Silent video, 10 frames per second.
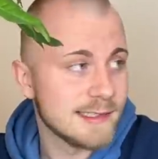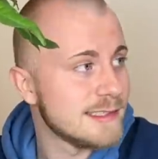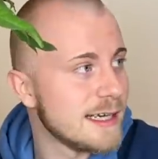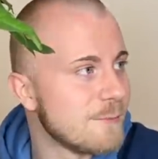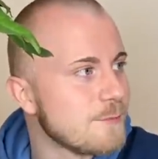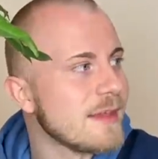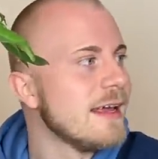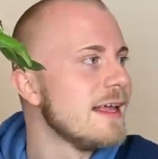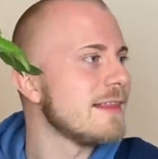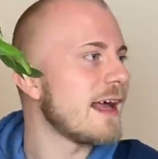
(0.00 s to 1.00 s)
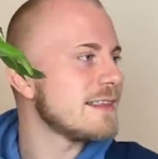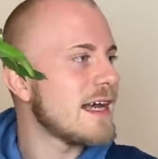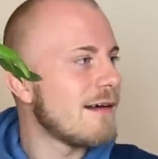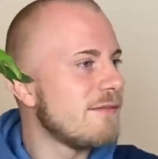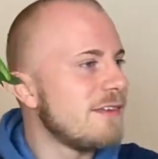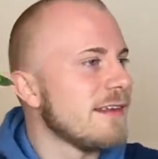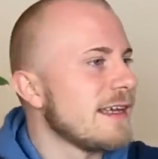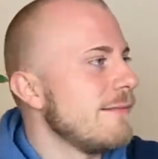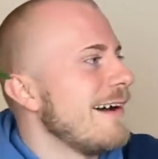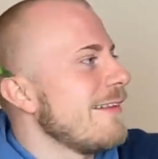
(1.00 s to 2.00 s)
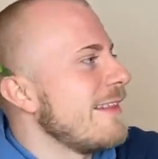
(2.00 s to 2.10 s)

So that's how I'm feeling about